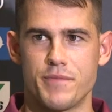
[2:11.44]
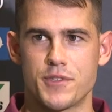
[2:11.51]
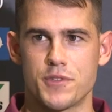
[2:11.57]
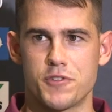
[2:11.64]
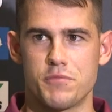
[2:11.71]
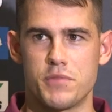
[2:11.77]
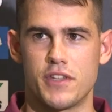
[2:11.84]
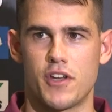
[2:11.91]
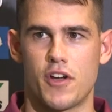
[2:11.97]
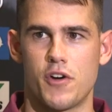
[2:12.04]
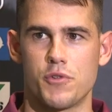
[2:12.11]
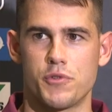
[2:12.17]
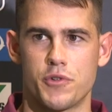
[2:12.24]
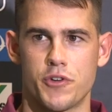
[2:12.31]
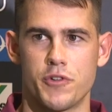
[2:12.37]
sort of been the
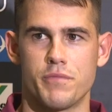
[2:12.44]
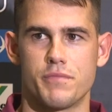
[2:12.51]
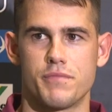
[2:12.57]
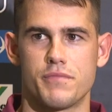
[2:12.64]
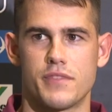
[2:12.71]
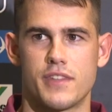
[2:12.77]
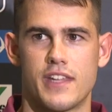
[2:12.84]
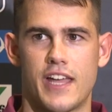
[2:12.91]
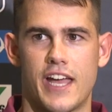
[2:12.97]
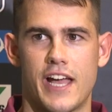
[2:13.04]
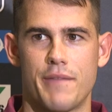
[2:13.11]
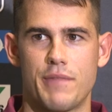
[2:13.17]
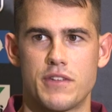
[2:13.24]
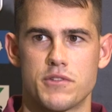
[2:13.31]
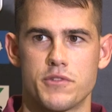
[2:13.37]
whole group.
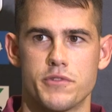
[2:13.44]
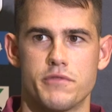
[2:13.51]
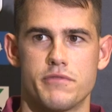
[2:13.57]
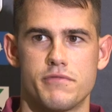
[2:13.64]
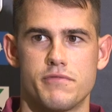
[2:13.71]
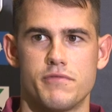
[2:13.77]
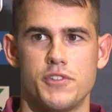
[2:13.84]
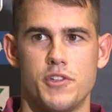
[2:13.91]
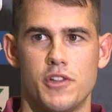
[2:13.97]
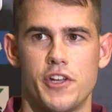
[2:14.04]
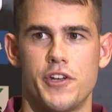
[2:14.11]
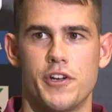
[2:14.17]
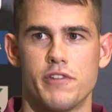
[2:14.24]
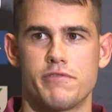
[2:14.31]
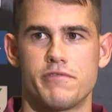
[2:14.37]
They sort of, you
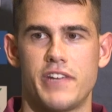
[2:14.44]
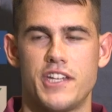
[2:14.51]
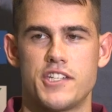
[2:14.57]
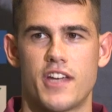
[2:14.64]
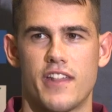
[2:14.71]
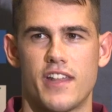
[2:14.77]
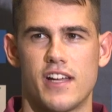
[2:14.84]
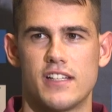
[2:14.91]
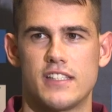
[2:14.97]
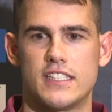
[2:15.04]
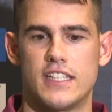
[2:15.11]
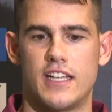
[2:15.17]
learn off each other.